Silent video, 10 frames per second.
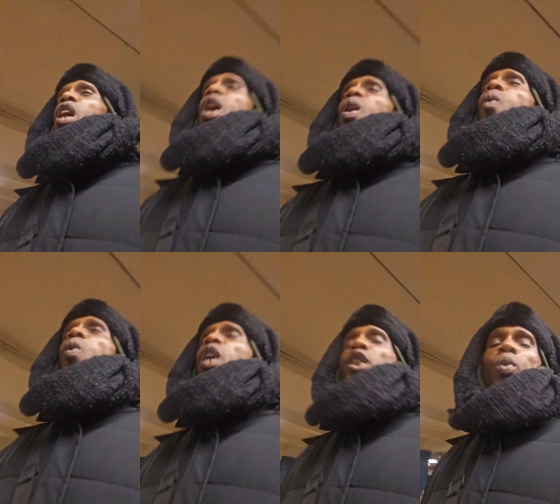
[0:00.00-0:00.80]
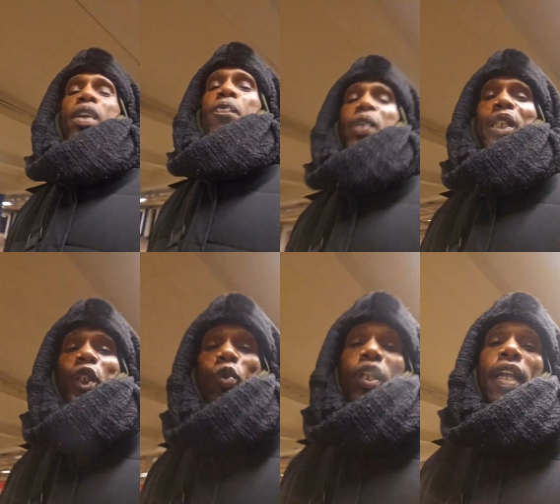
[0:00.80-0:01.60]
on 125th
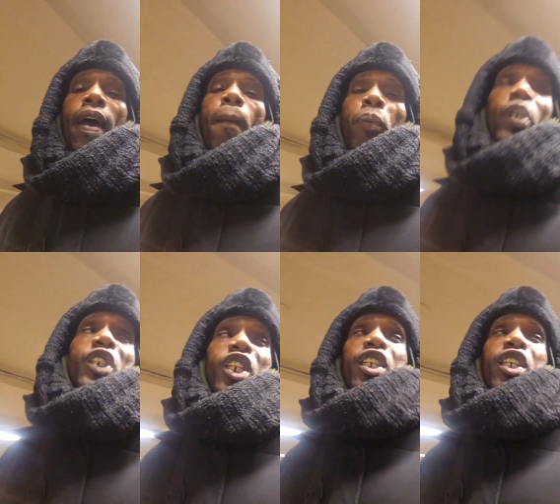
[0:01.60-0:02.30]
Street preaching